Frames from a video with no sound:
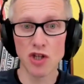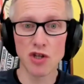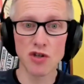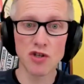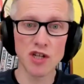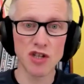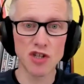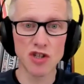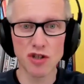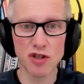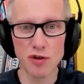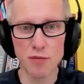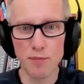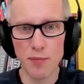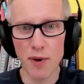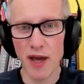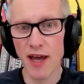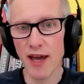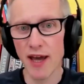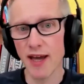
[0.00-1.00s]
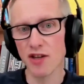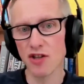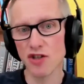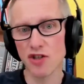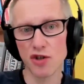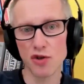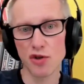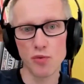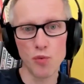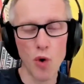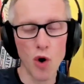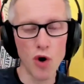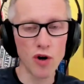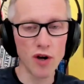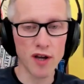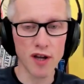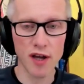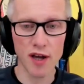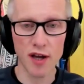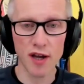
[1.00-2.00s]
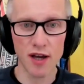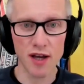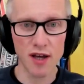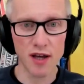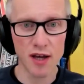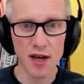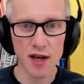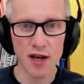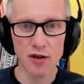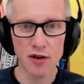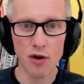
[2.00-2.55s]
Usually it's too big, it's too wonky,